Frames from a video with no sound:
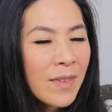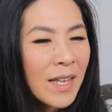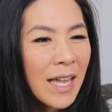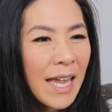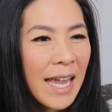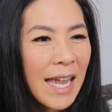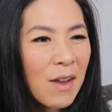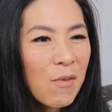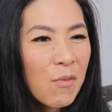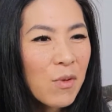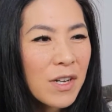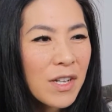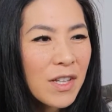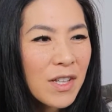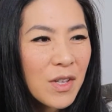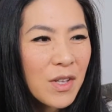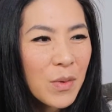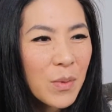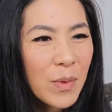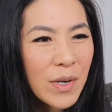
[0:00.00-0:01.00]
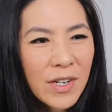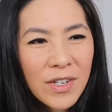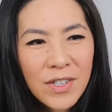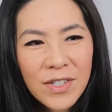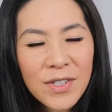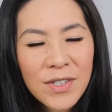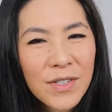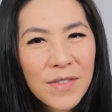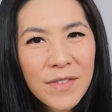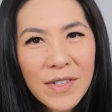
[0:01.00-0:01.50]
and one of the
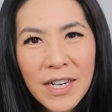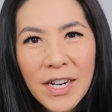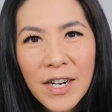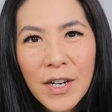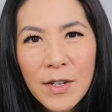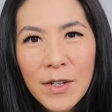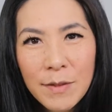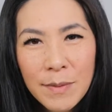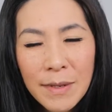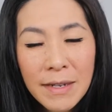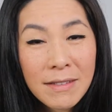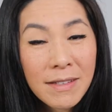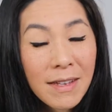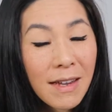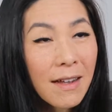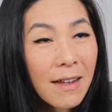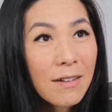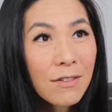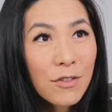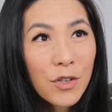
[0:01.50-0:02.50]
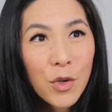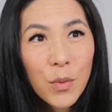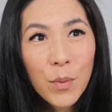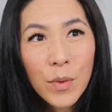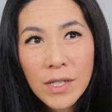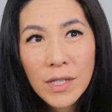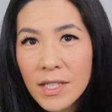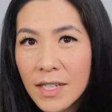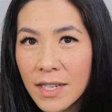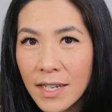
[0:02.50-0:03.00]
workers over there helped me. I was like, I don't know
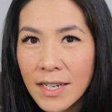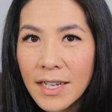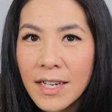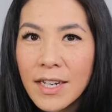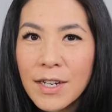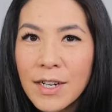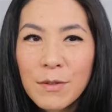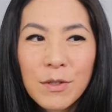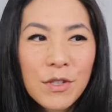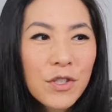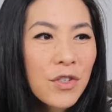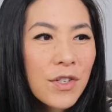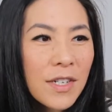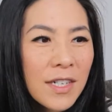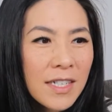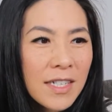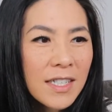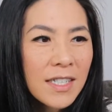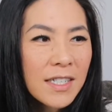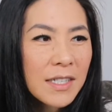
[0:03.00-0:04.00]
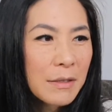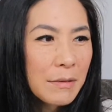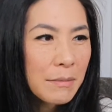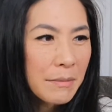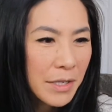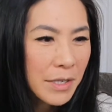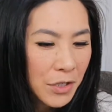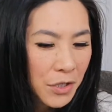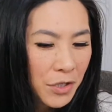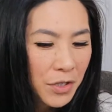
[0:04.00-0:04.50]
what to get here. I'm just trying to
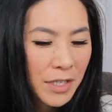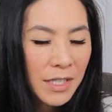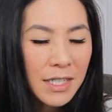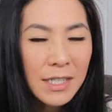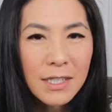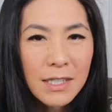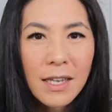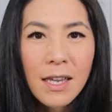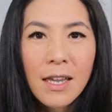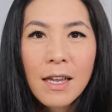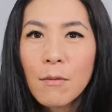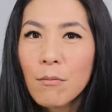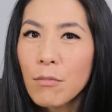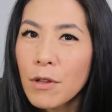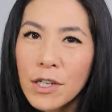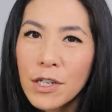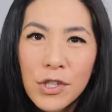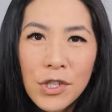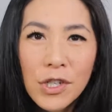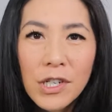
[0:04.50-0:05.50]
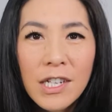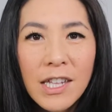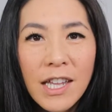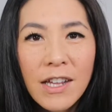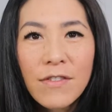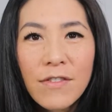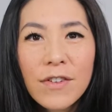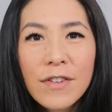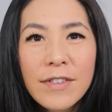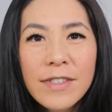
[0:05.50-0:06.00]
measure his blood sugar
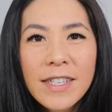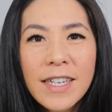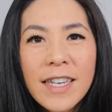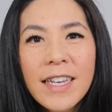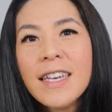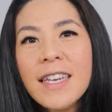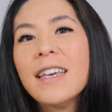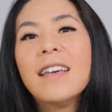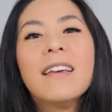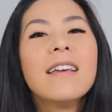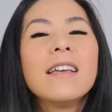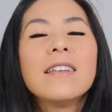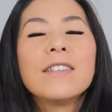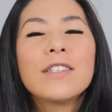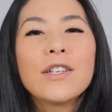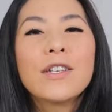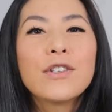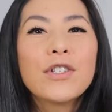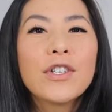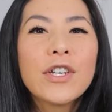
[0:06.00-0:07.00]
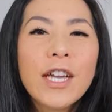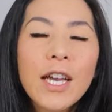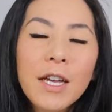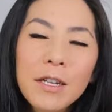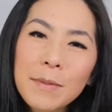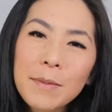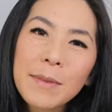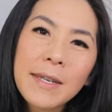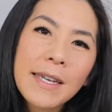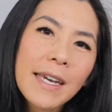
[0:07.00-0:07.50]
levels. And so she
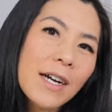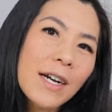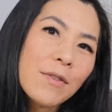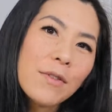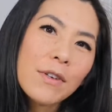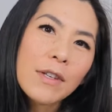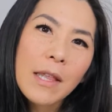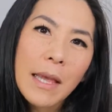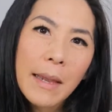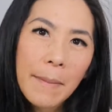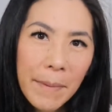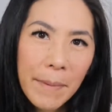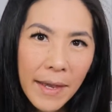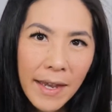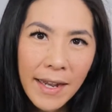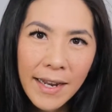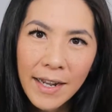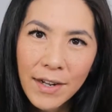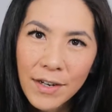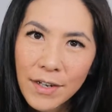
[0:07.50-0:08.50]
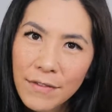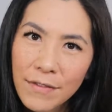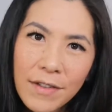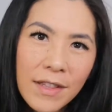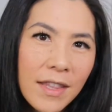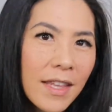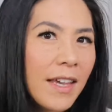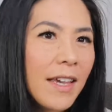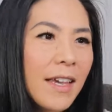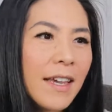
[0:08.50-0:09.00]
helped me out with picking out
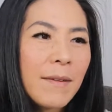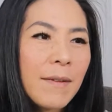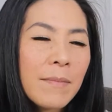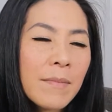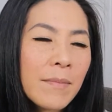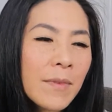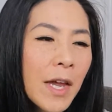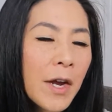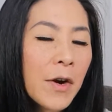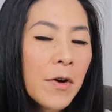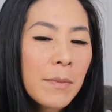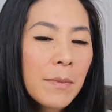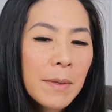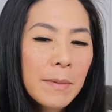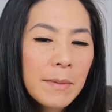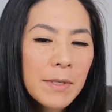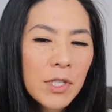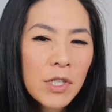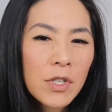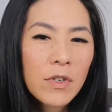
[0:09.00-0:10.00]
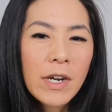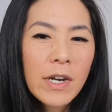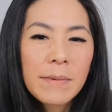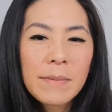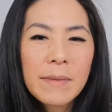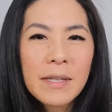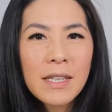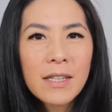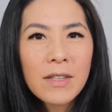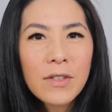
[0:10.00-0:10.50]
everything. I remember she grabbed
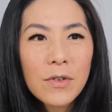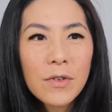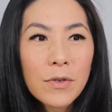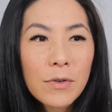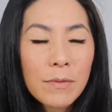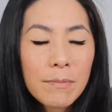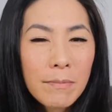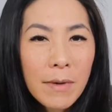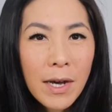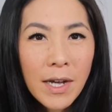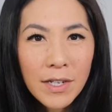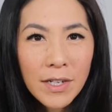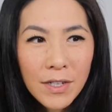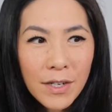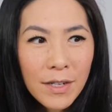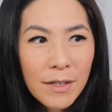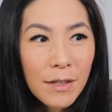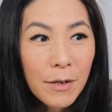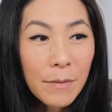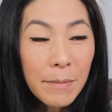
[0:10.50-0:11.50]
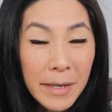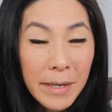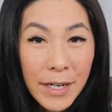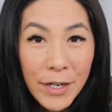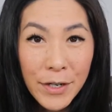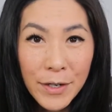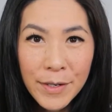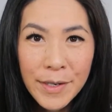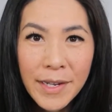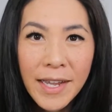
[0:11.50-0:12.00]
me the
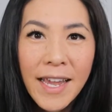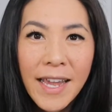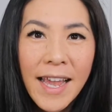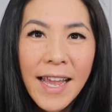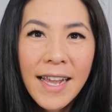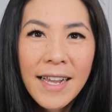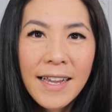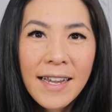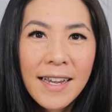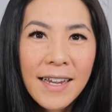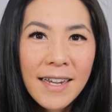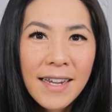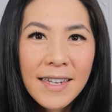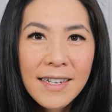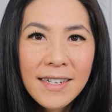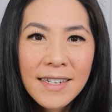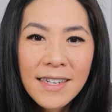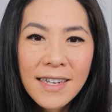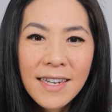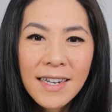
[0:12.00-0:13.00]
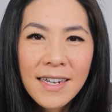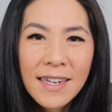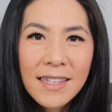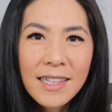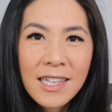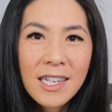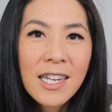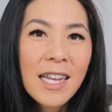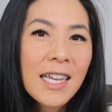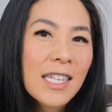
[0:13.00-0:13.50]
meter and
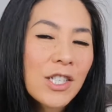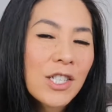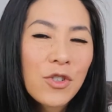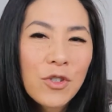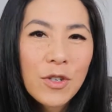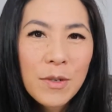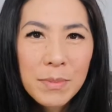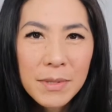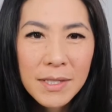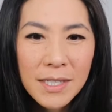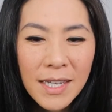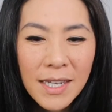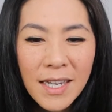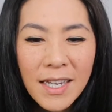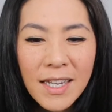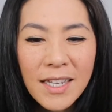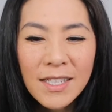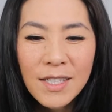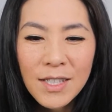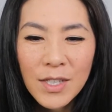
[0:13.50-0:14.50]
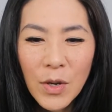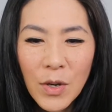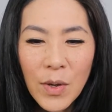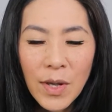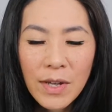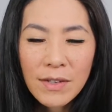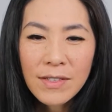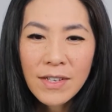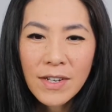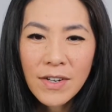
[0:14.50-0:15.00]
the test strips. So
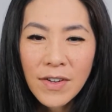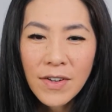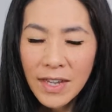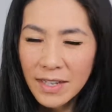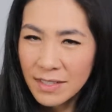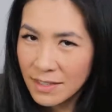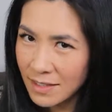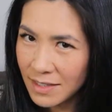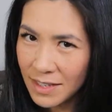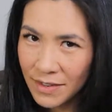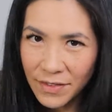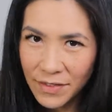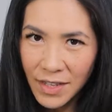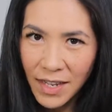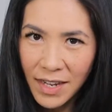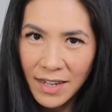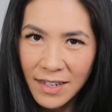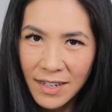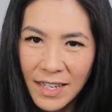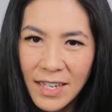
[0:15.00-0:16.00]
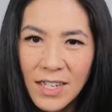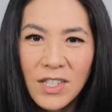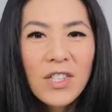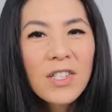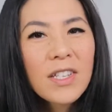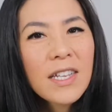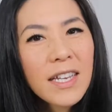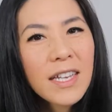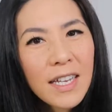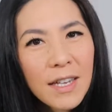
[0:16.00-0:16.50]
I was like, okay, this is everything I need.
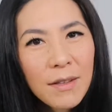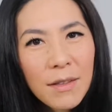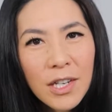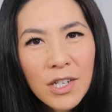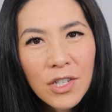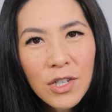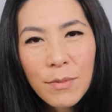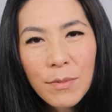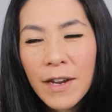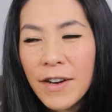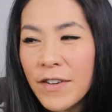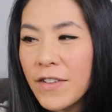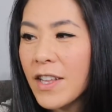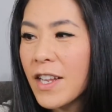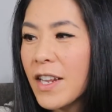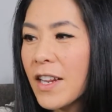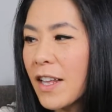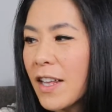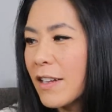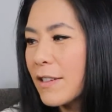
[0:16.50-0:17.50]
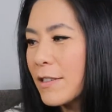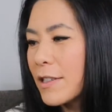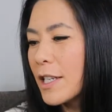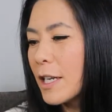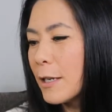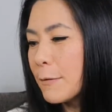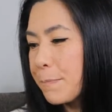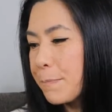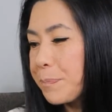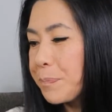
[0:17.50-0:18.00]
She's like, yep, that should be everything you need.
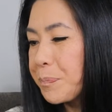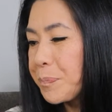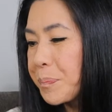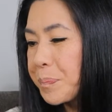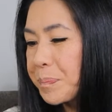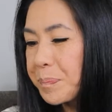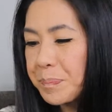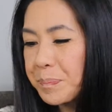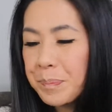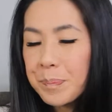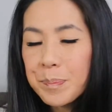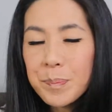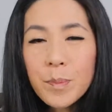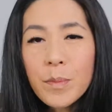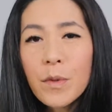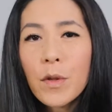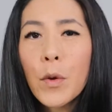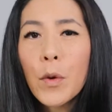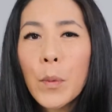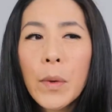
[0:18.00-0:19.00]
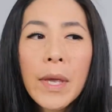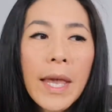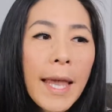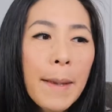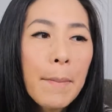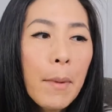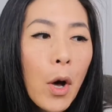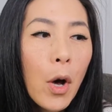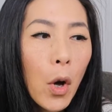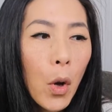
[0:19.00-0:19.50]
So we
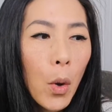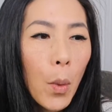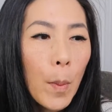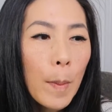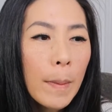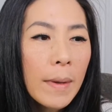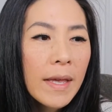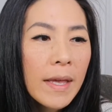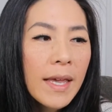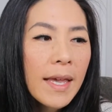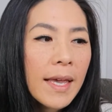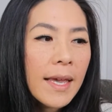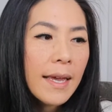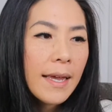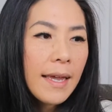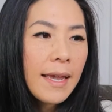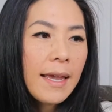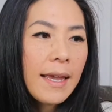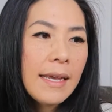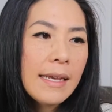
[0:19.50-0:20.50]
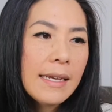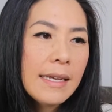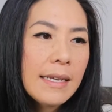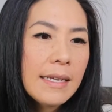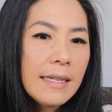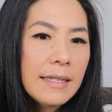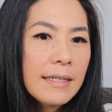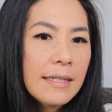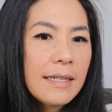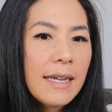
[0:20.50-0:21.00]
came home
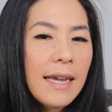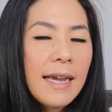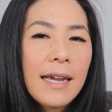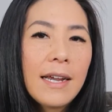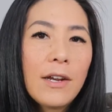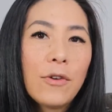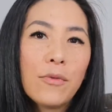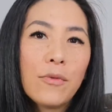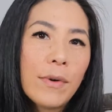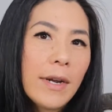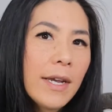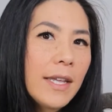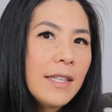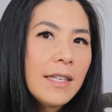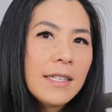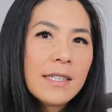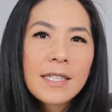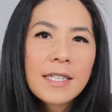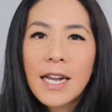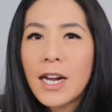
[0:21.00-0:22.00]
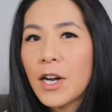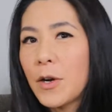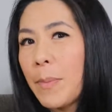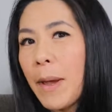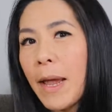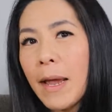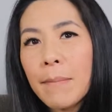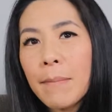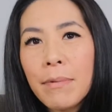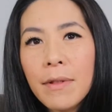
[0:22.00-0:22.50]
and I read the entire
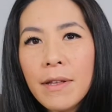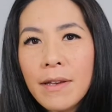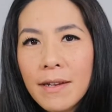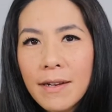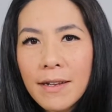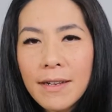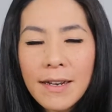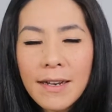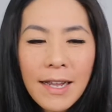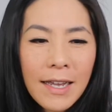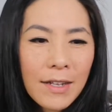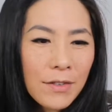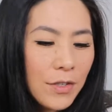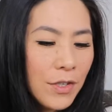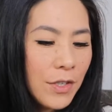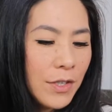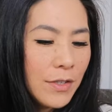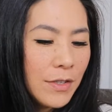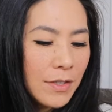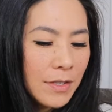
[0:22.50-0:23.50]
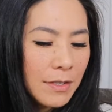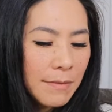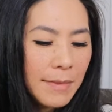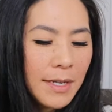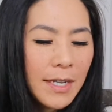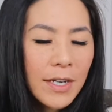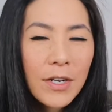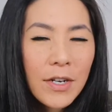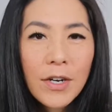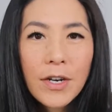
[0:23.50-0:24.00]
pamphlet on how to use the
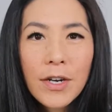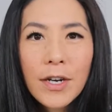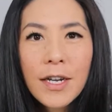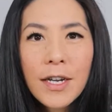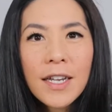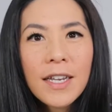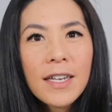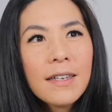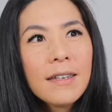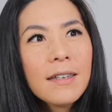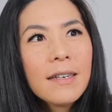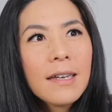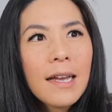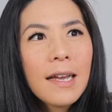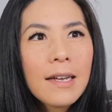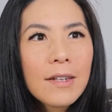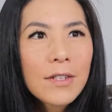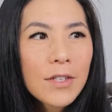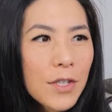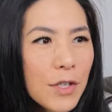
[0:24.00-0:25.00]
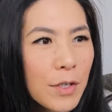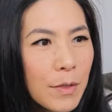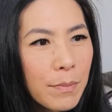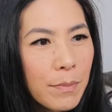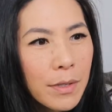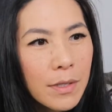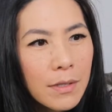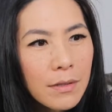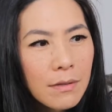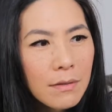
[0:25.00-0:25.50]
meter. how to
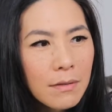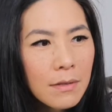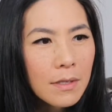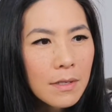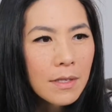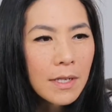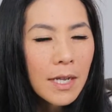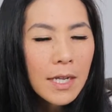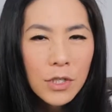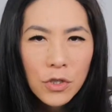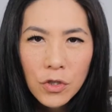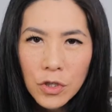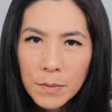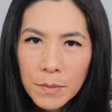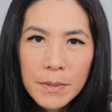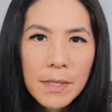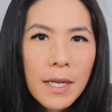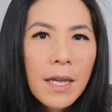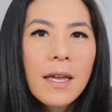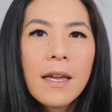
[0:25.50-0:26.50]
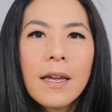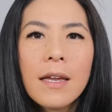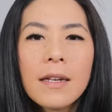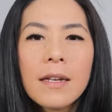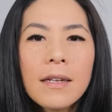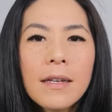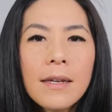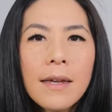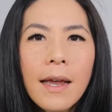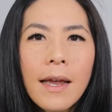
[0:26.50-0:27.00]
put the test strips in. And
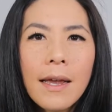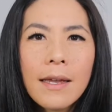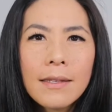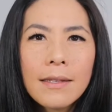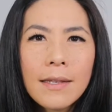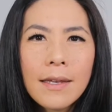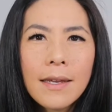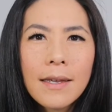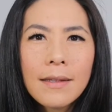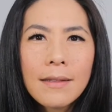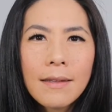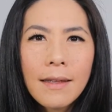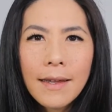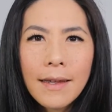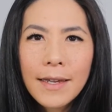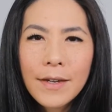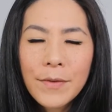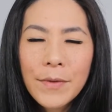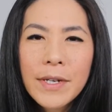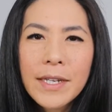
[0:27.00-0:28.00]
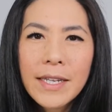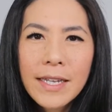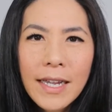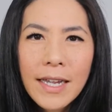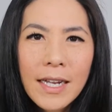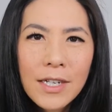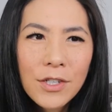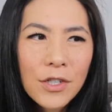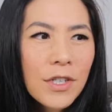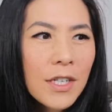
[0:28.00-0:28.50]
then like when it
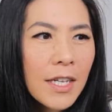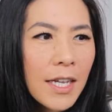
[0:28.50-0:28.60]
actually